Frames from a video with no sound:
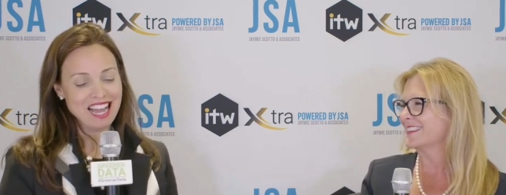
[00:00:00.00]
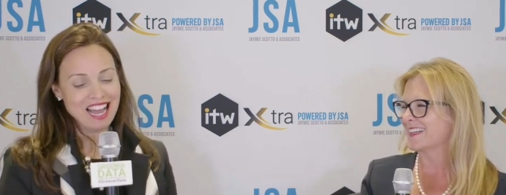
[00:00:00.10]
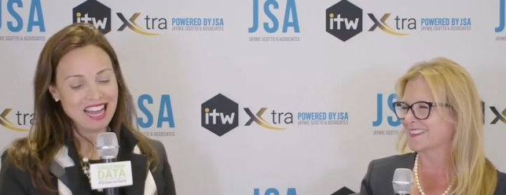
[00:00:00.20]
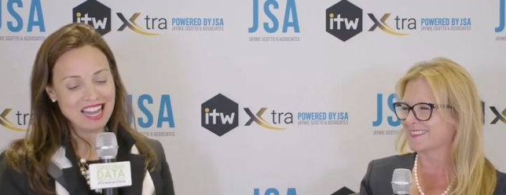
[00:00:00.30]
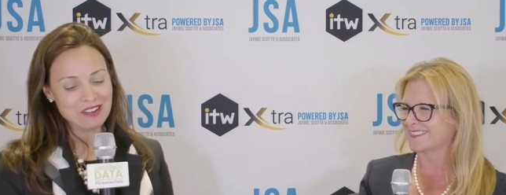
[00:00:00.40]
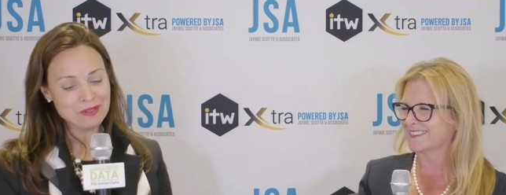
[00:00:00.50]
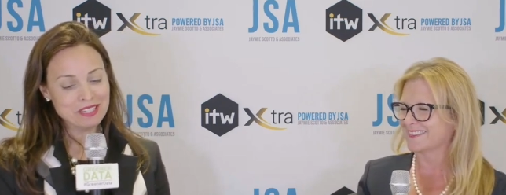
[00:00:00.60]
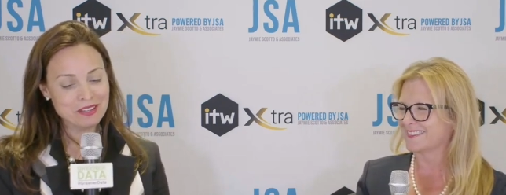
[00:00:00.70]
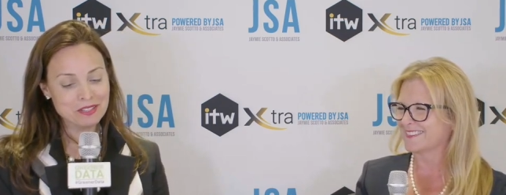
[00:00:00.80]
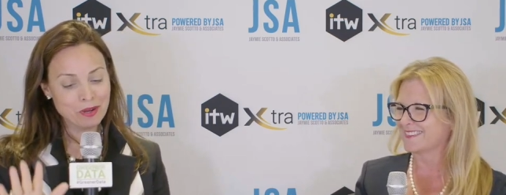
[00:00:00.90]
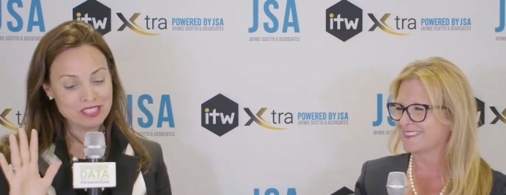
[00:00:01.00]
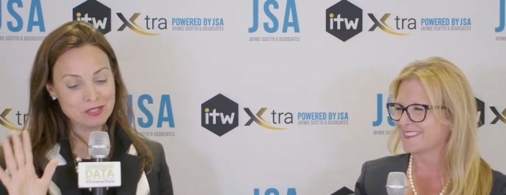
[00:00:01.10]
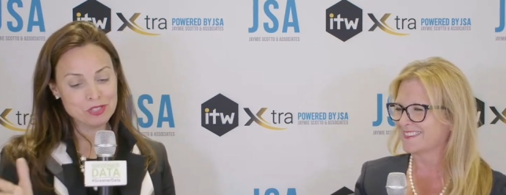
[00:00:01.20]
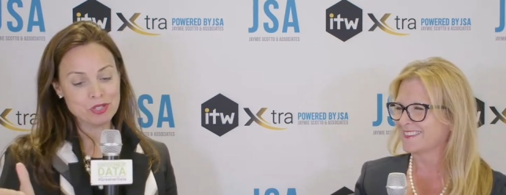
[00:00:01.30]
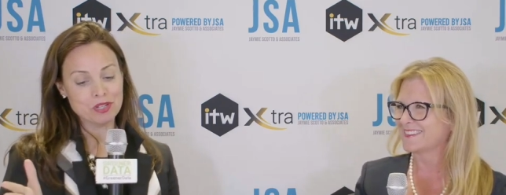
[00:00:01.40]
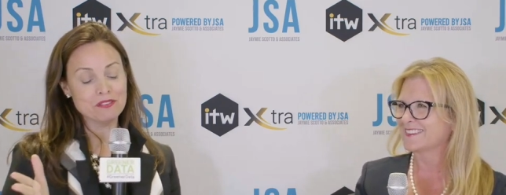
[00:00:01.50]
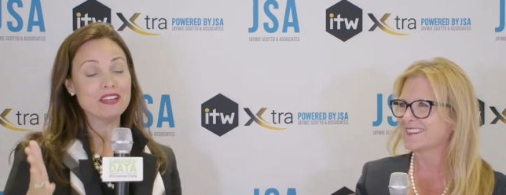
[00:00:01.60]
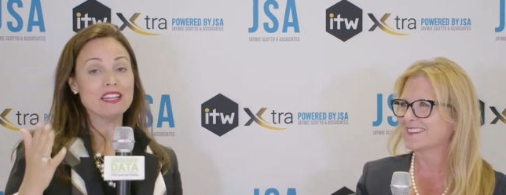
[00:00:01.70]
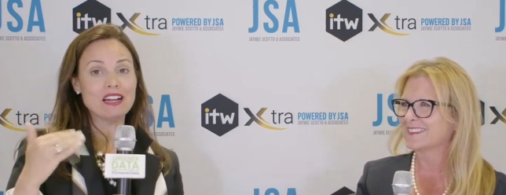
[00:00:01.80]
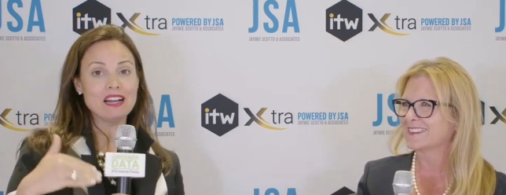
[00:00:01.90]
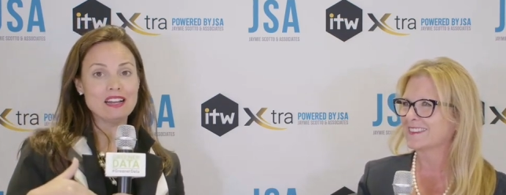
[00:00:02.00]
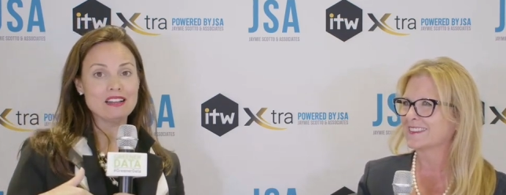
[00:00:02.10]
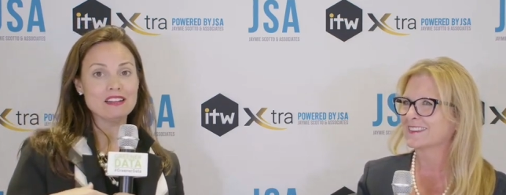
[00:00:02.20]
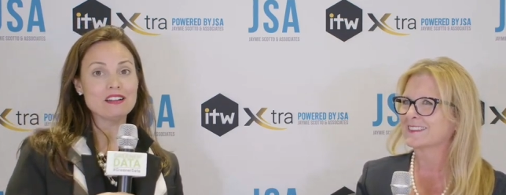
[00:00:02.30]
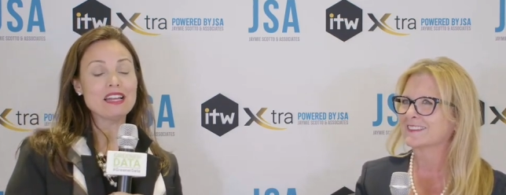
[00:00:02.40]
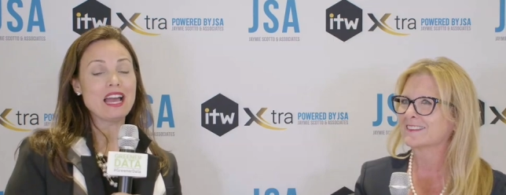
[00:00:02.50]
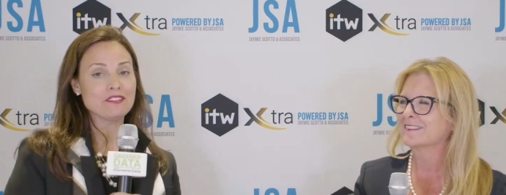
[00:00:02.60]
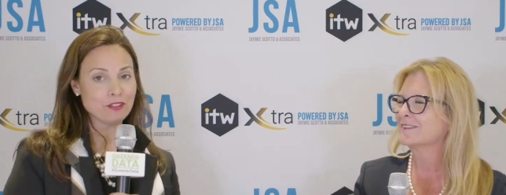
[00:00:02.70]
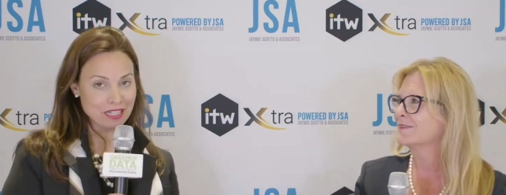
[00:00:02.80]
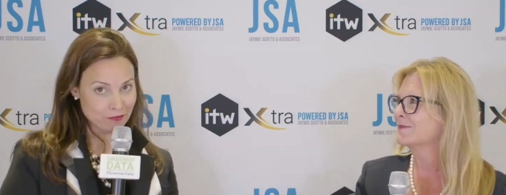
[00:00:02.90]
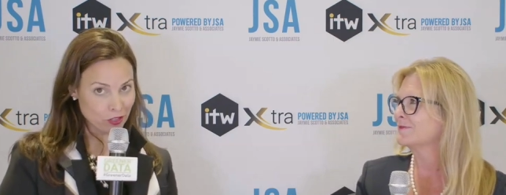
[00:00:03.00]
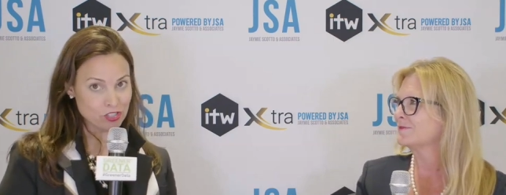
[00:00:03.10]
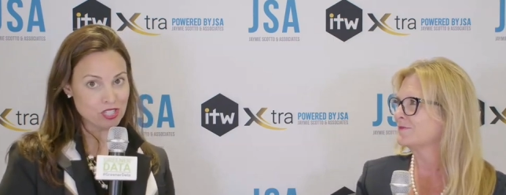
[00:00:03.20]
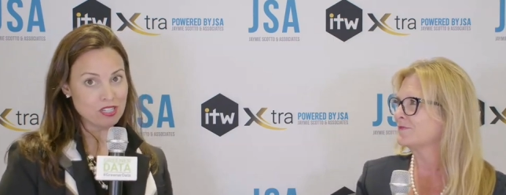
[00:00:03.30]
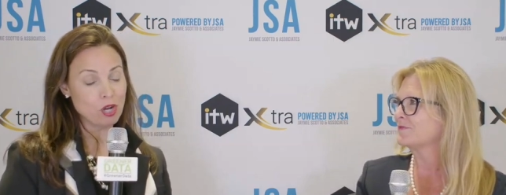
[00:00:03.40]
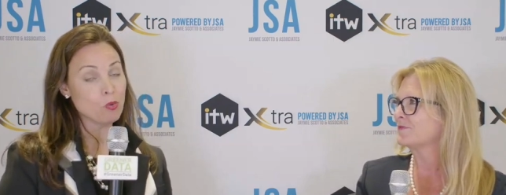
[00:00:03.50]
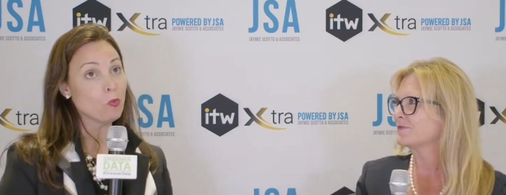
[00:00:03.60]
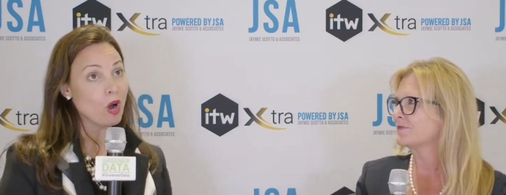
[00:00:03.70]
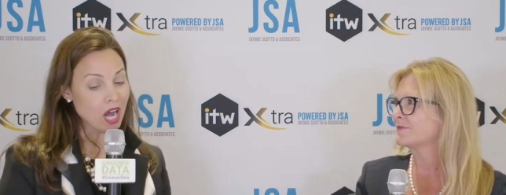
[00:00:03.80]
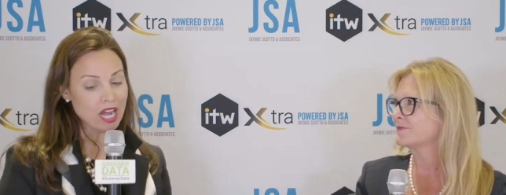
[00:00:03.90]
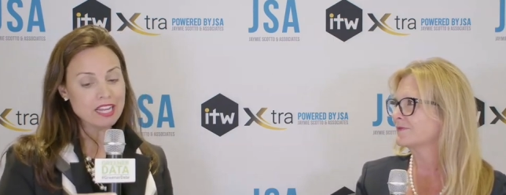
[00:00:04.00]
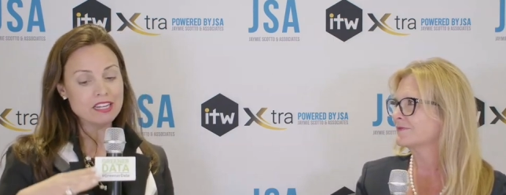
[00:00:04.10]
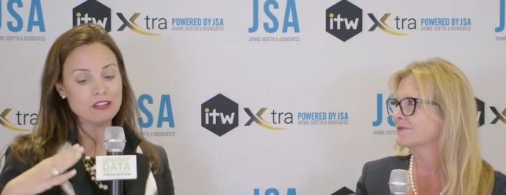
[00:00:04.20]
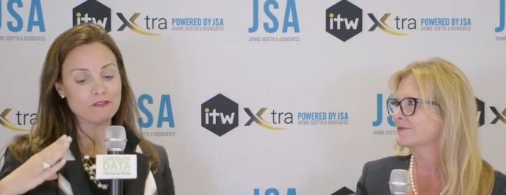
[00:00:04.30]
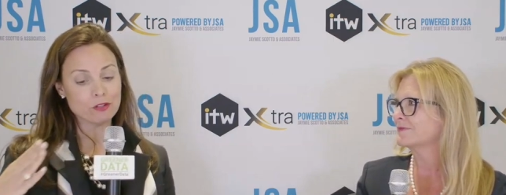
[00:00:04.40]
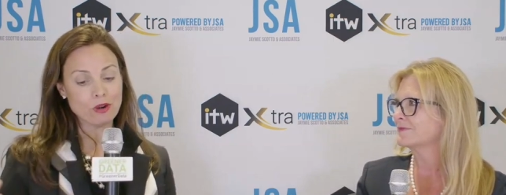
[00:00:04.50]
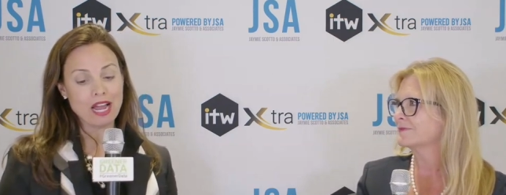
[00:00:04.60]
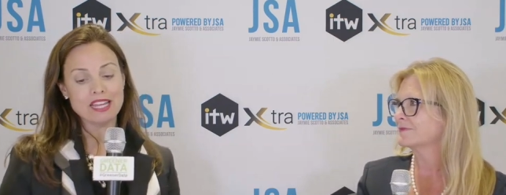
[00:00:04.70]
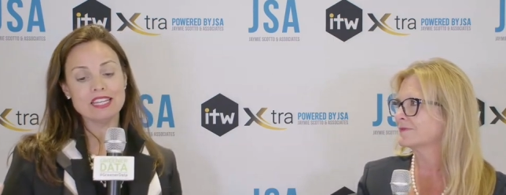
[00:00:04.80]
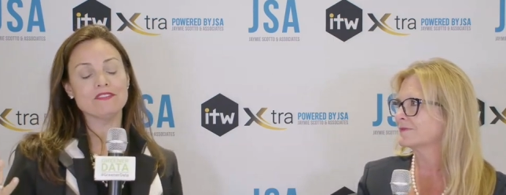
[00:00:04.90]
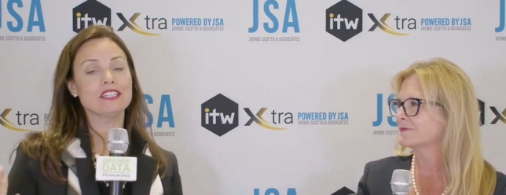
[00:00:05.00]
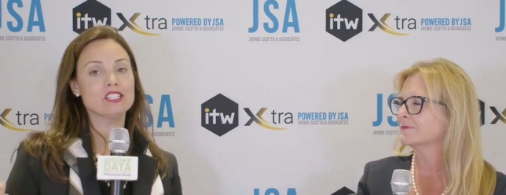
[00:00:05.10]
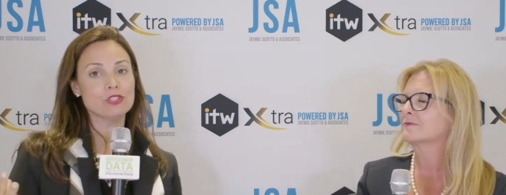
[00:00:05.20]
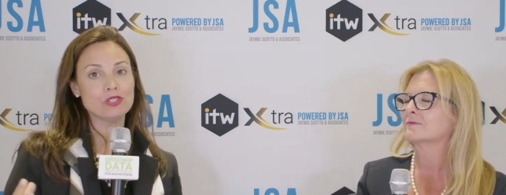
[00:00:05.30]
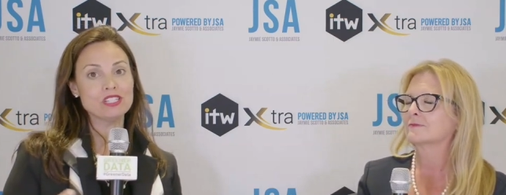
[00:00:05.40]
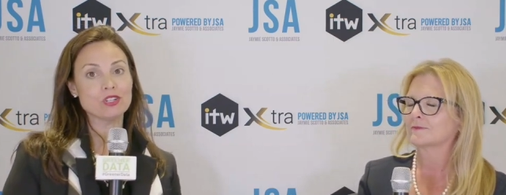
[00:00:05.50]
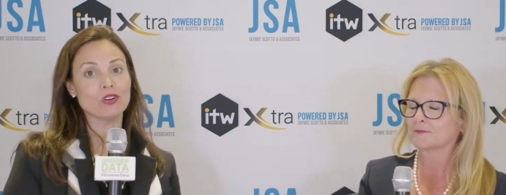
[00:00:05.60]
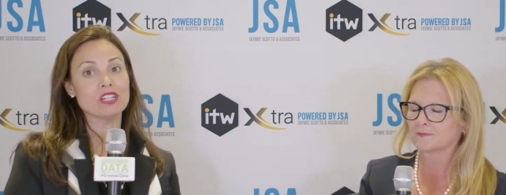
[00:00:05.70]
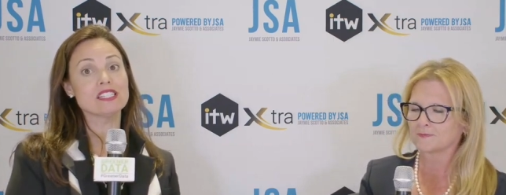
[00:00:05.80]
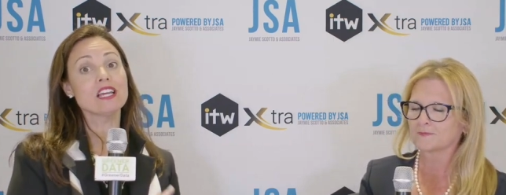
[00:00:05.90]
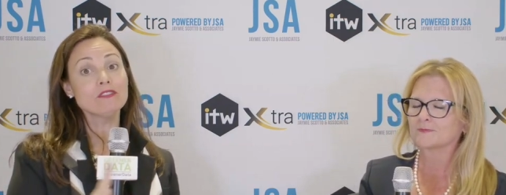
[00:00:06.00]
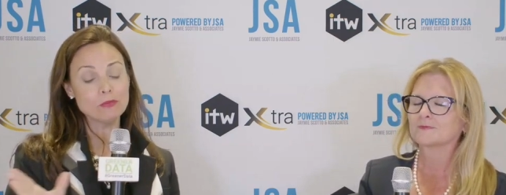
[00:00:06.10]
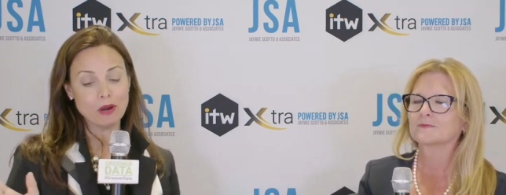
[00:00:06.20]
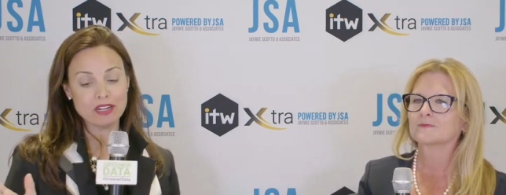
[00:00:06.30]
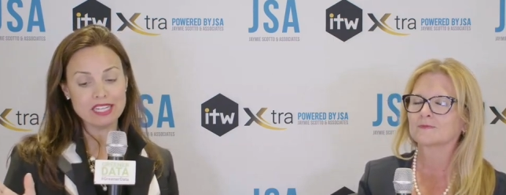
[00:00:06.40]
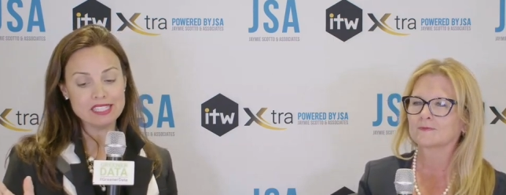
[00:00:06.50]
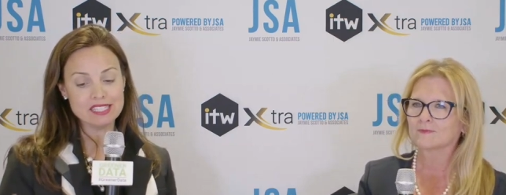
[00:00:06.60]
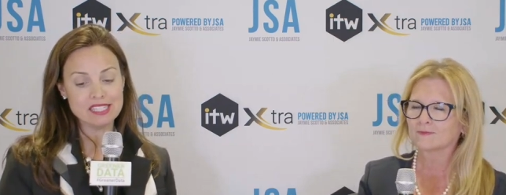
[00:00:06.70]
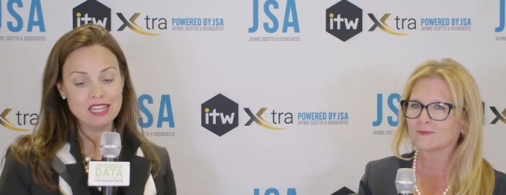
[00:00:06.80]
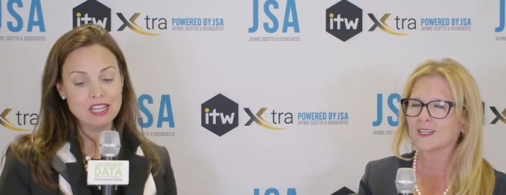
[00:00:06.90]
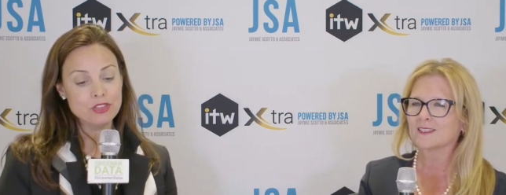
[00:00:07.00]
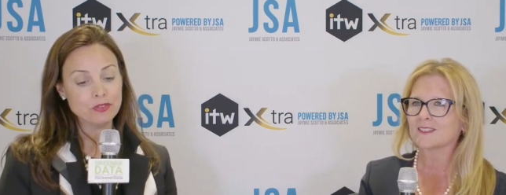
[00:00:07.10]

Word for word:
Speaker 1: Uh, we know you also serve uh, at Involta a wide variety of industries across several markets yes.